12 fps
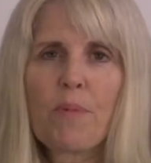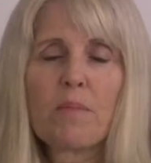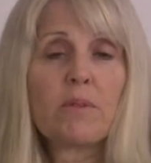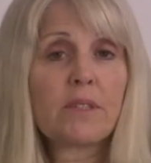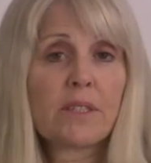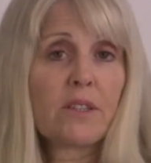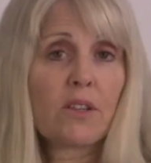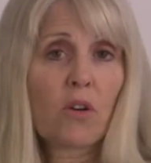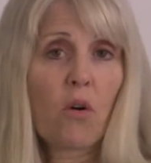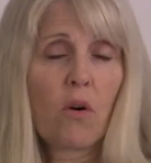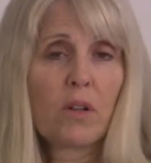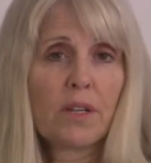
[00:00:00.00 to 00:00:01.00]
bubbles in the
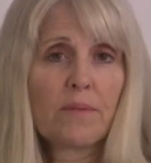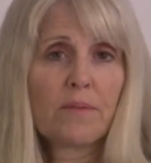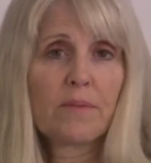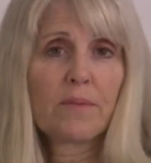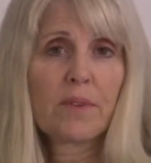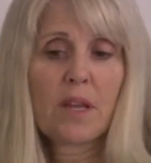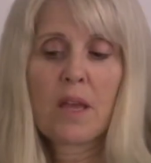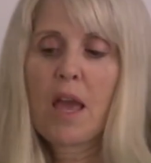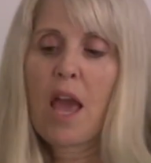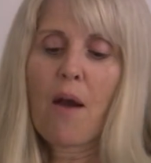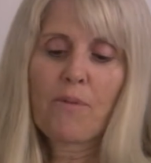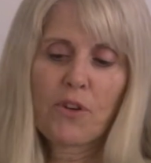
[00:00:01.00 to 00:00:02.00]
colon.
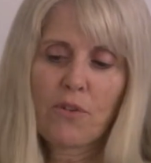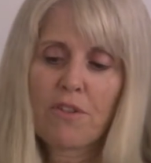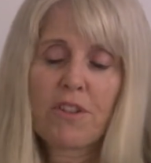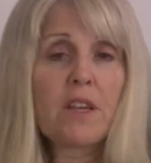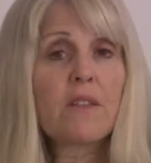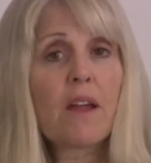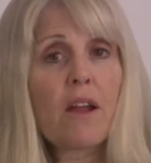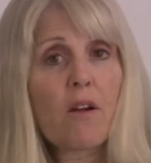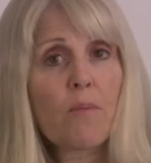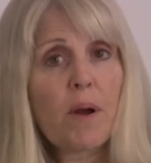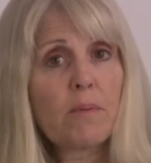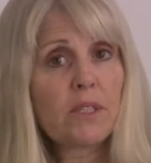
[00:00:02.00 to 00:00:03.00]
After you see the
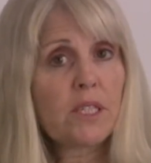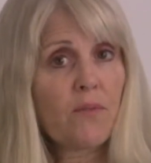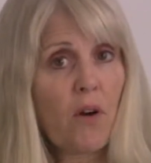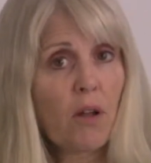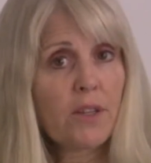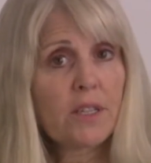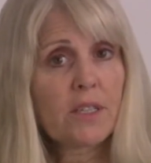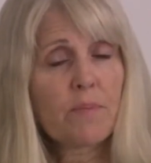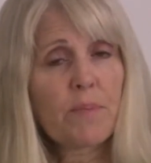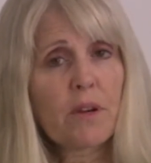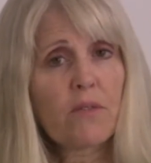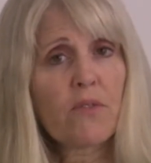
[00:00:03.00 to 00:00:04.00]
air bubbles have all
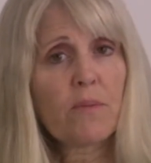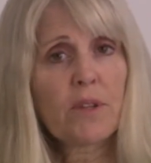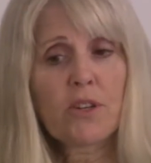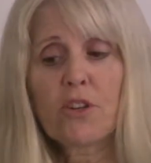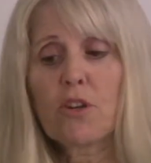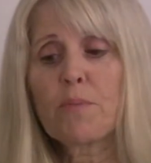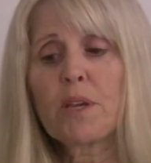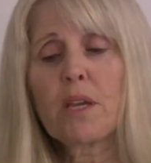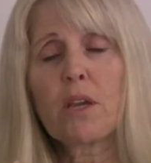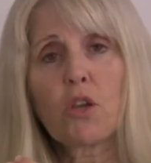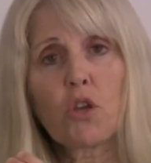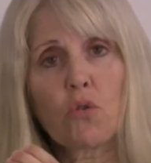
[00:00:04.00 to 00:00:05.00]
disappeared from the
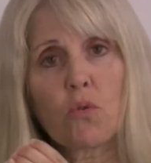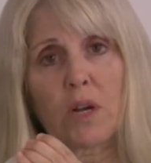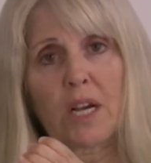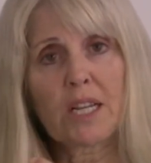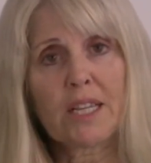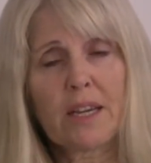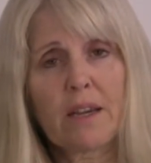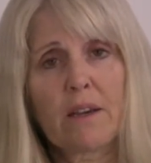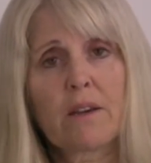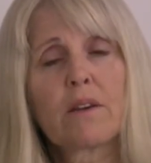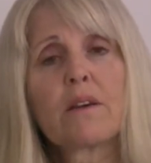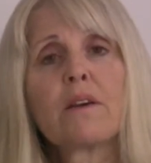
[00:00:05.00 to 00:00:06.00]
tubing, you click
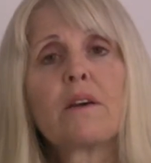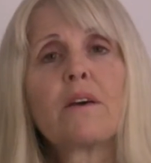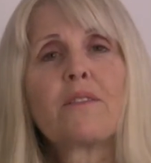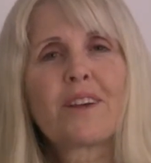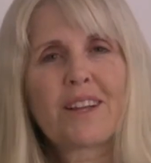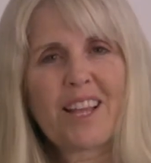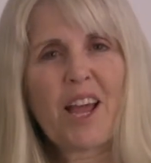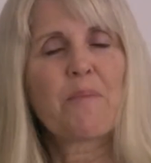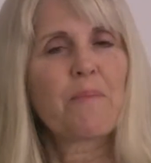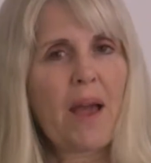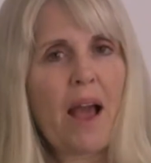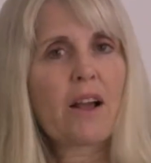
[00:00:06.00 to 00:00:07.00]
the
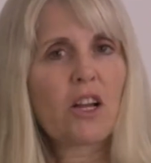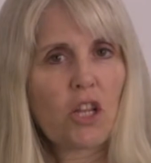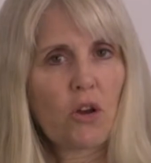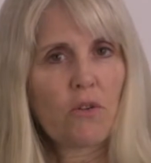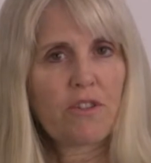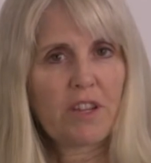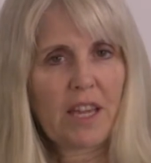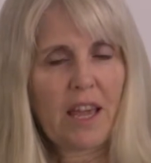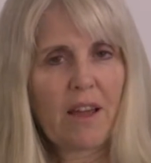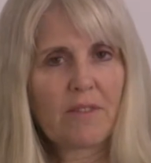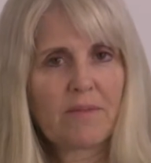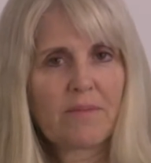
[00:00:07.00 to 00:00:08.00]
clamp back closed again.